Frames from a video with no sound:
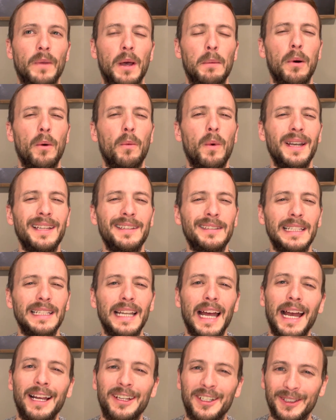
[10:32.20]
But what is it
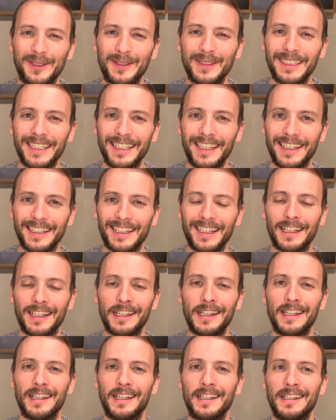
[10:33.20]
actually?
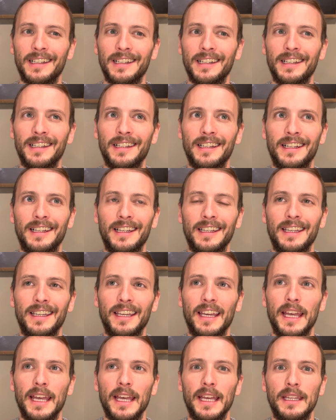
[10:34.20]

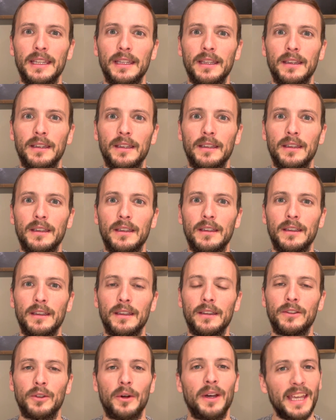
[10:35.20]
And
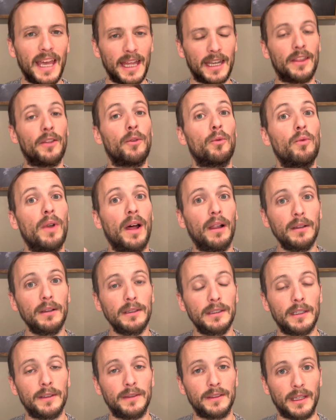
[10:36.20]
so again, in the
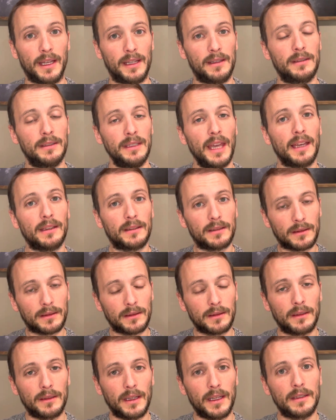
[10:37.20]
relative sense, yes,
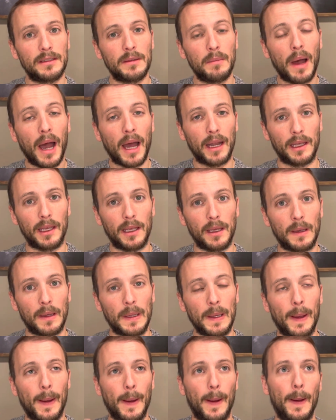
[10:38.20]
it's a body.
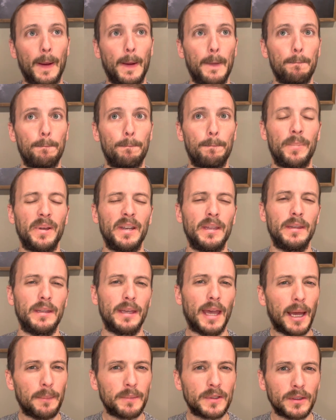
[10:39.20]
But in the
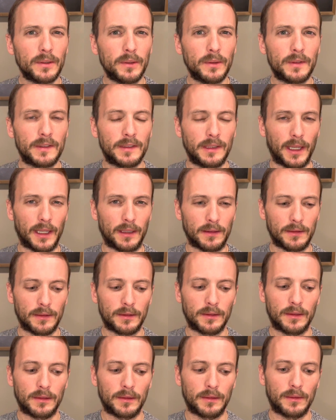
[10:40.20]
absolute sense,
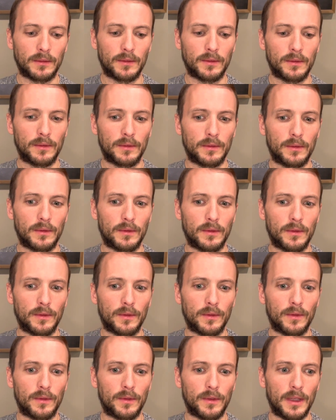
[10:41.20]

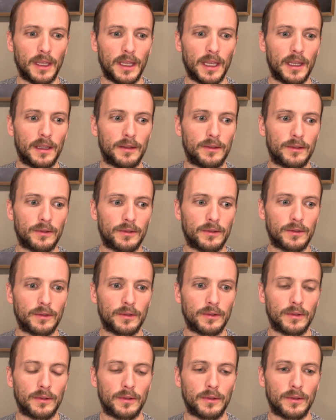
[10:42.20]
it's
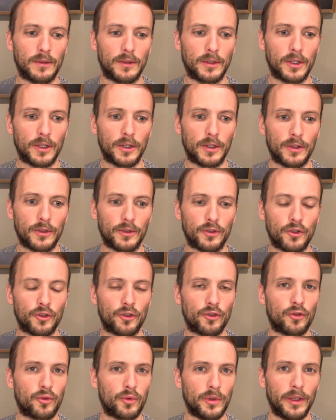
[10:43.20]

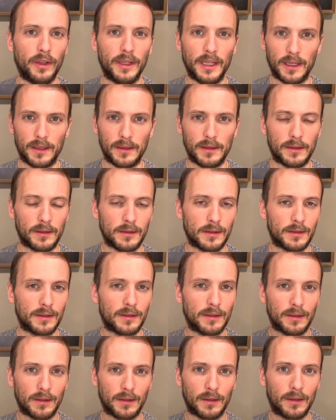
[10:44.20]
trillions
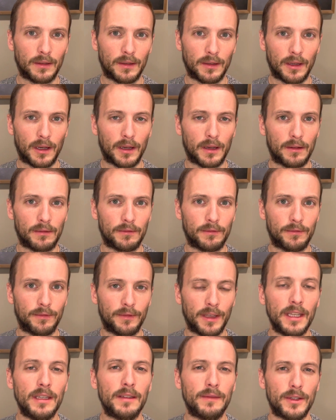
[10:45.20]
of
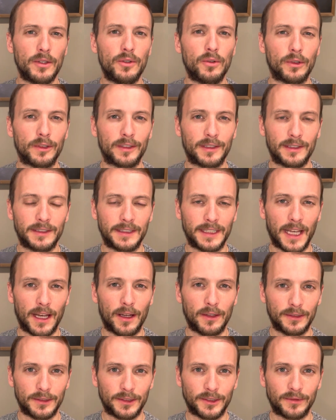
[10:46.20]
individual
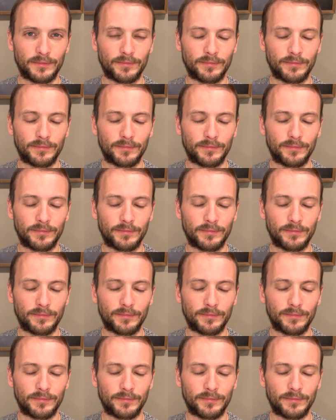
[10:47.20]
cells